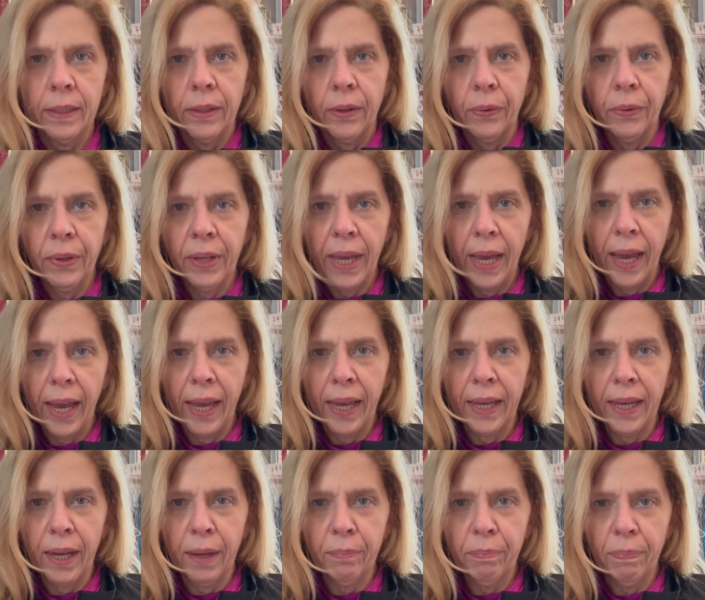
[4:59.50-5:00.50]
Okay,
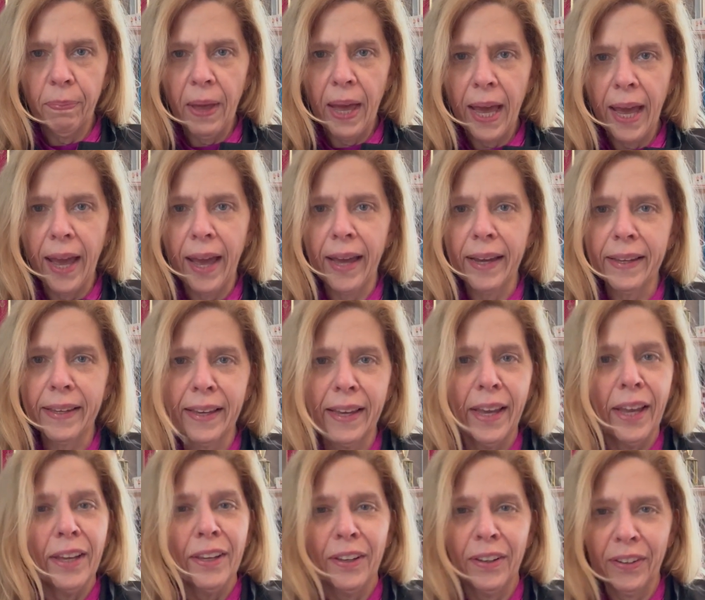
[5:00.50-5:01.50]
I'm back.
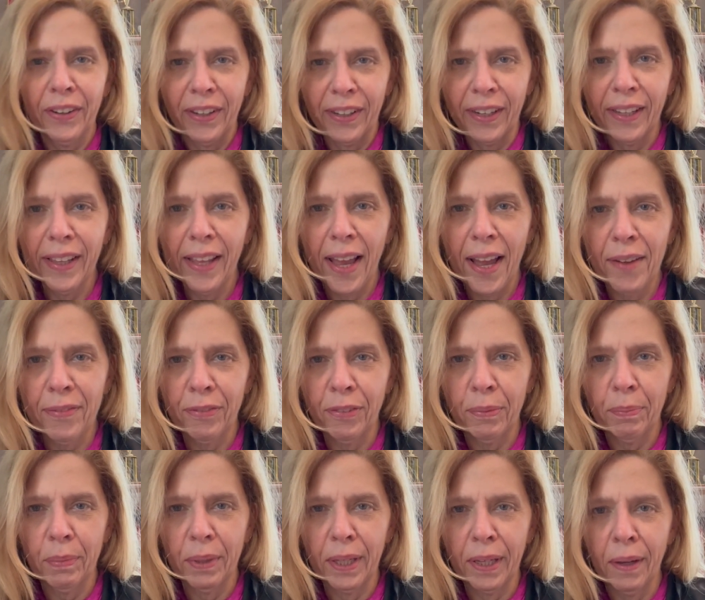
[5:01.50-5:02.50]
You're gonna laugh at
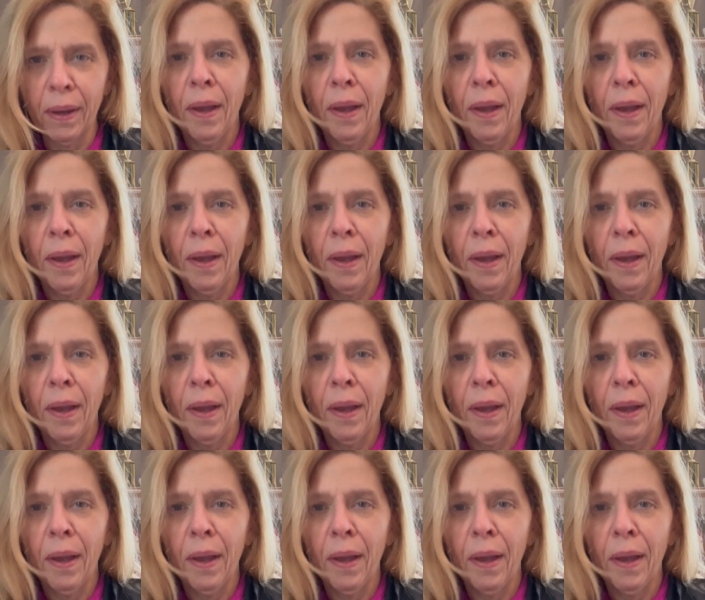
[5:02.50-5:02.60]
me,